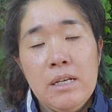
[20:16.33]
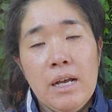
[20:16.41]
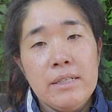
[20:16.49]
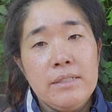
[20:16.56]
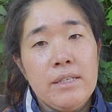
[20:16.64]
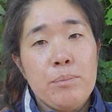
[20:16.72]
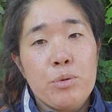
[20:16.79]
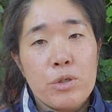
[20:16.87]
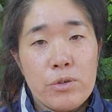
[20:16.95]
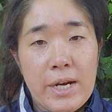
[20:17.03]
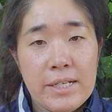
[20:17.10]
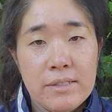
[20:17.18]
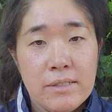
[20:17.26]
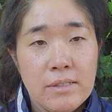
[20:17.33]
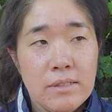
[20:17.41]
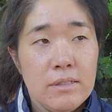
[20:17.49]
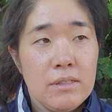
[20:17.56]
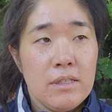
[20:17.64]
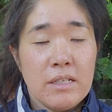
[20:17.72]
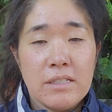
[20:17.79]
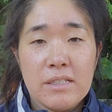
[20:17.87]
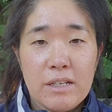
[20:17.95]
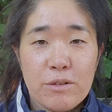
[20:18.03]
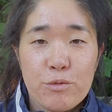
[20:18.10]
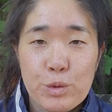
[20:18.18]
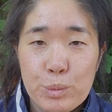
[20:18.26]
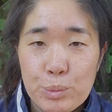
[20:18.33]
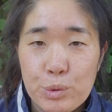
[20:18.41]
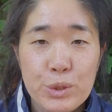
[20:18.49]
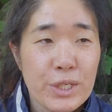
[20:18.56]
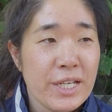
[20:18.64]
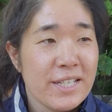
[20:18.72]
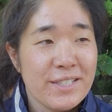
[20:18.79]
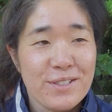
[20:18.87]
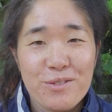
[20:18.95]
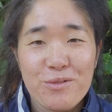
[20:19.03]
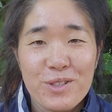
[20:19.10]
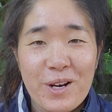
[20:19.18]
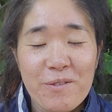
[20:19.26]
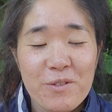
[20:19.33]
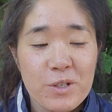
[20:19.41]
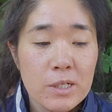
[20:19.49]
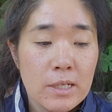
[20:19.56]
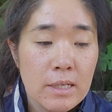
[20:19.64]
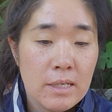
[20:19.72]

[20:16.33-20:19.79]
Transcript: as they progress. Things like root pruning, whatever.